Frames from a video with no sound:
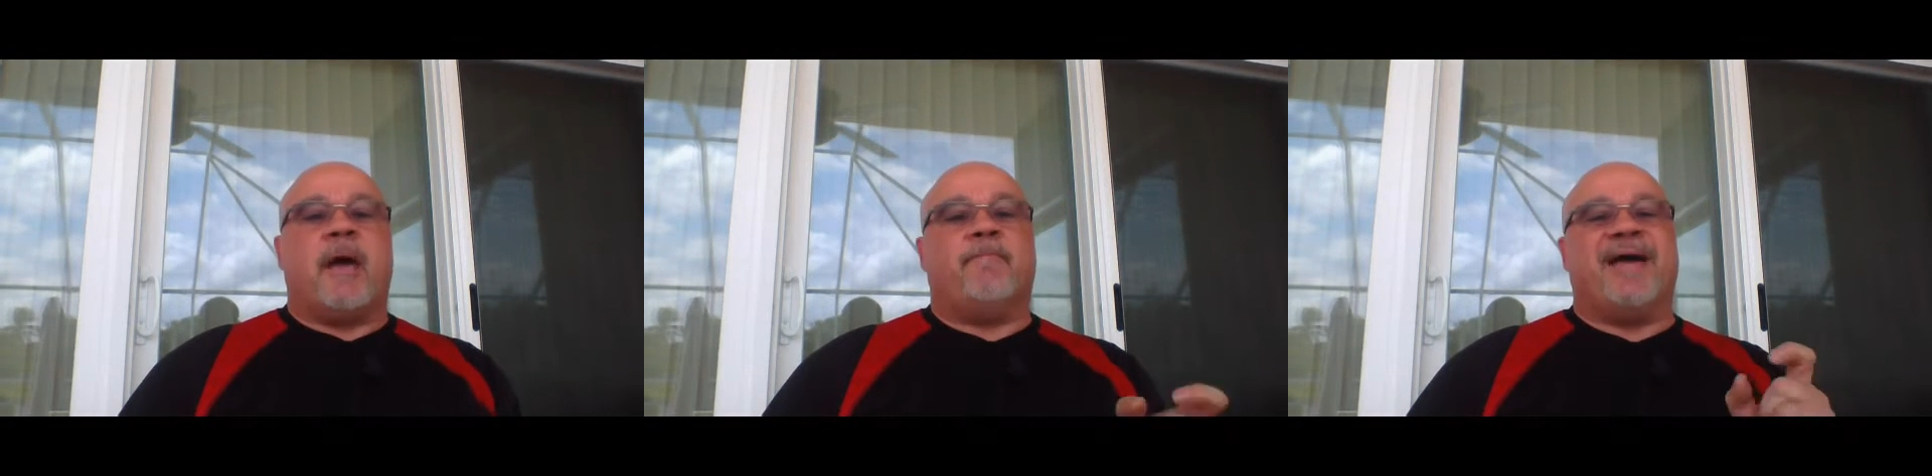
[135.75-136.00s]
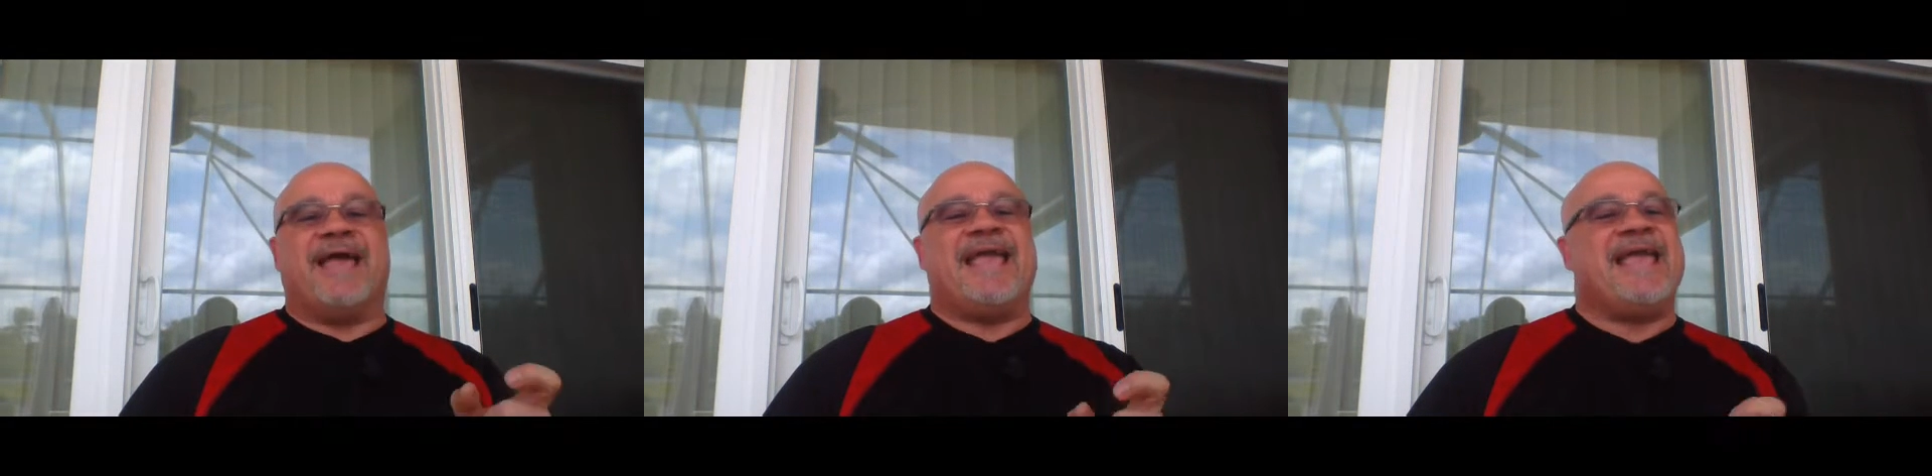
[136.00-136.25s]

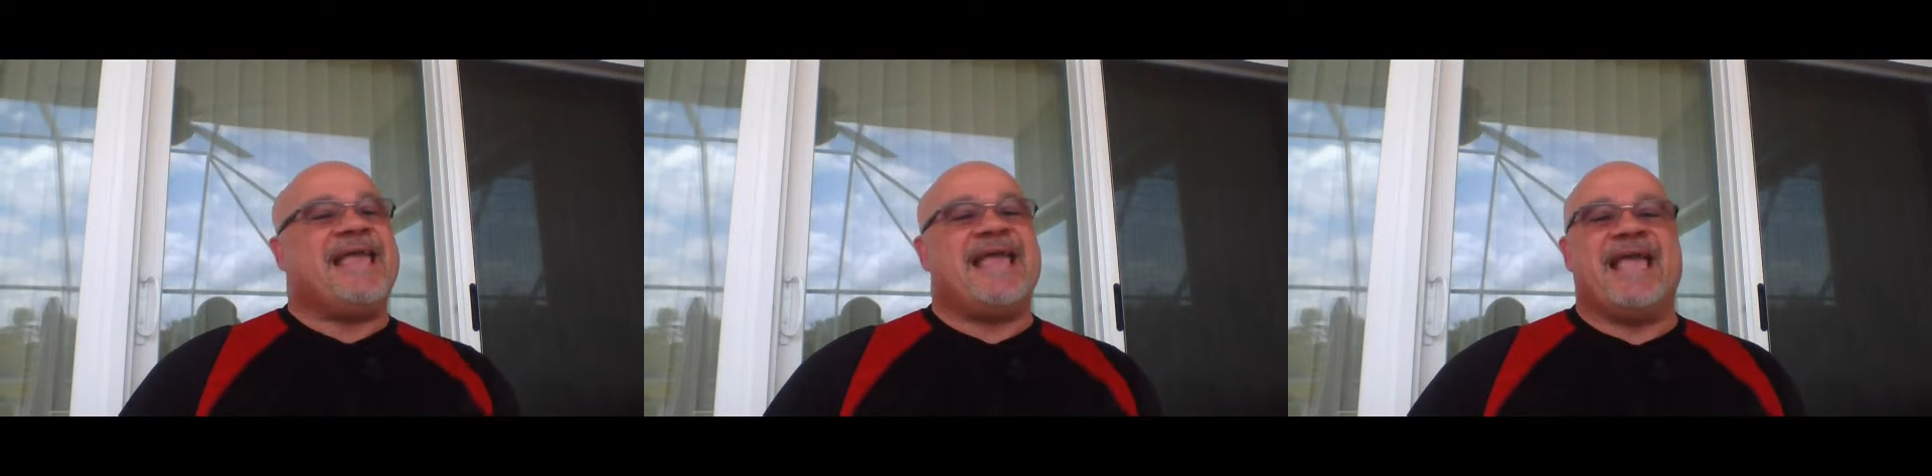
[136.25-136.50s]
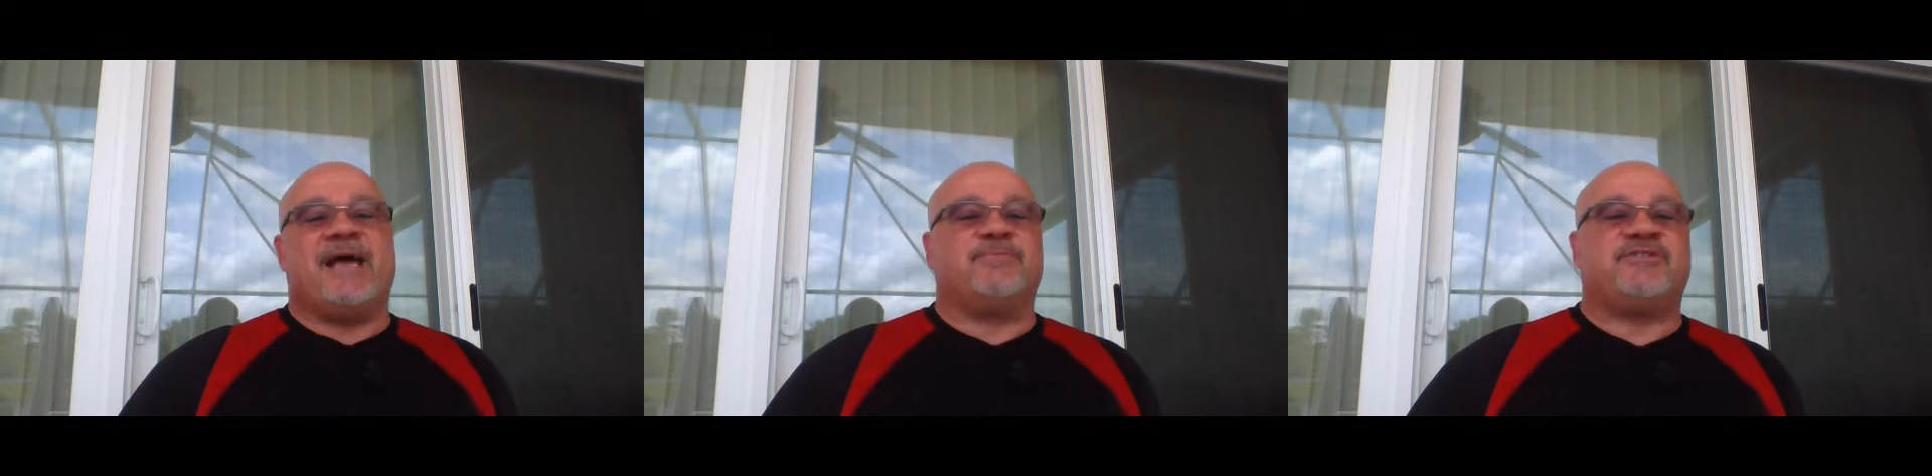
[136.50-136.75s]
but he
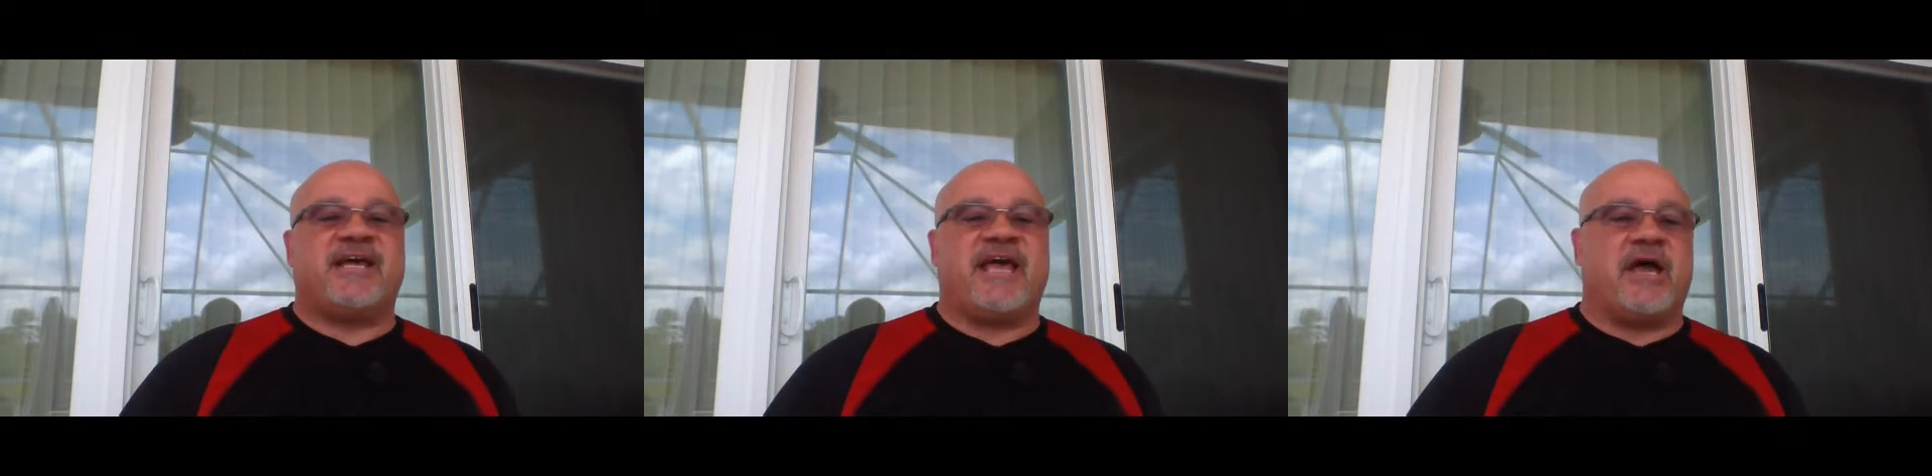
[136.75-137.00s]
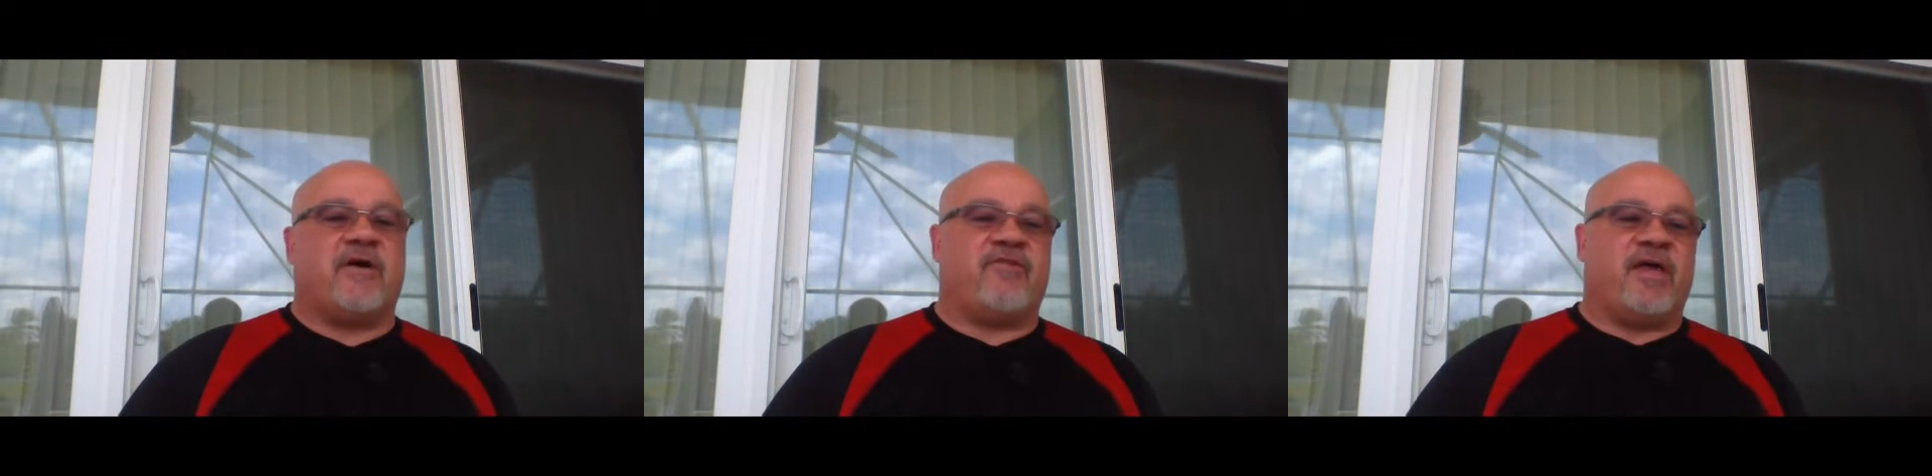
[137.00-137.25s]

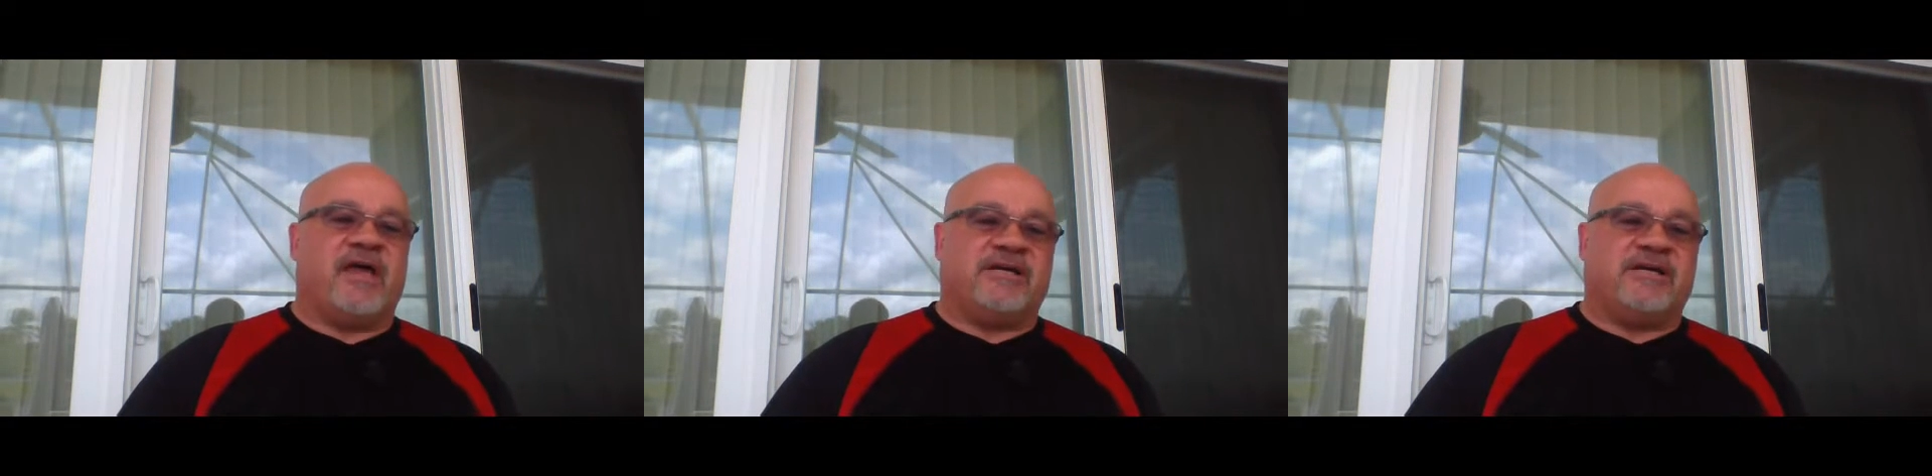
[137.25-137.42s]
himself